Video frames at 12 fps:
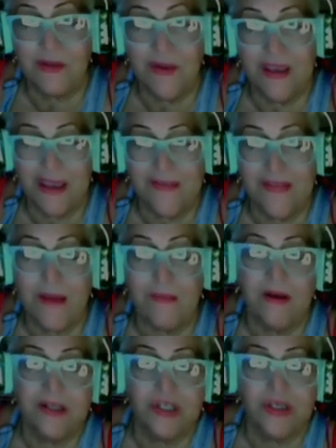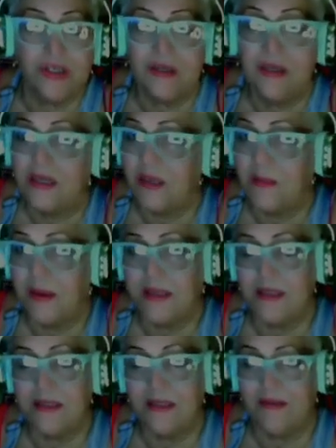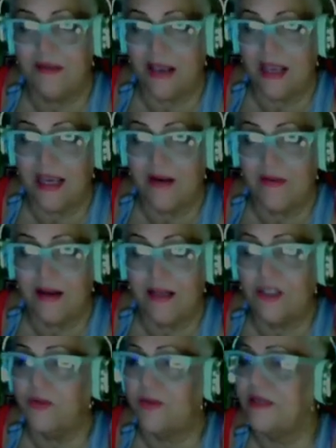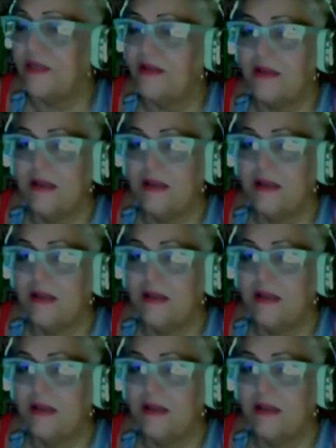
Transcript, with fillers: a week, if that much. Depends if I can get around to it.